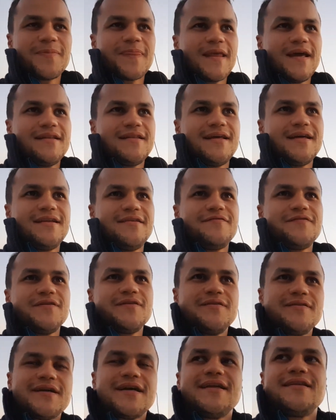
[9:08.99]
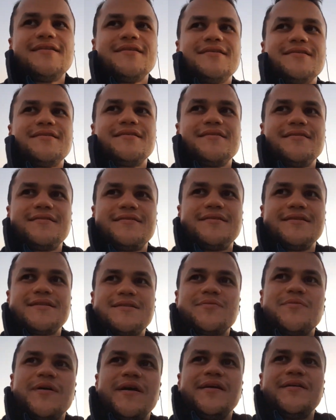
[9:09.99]
And then if you look at it
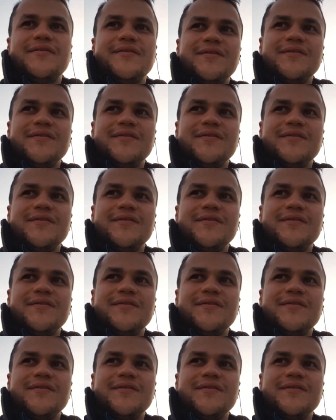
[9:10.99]
this way,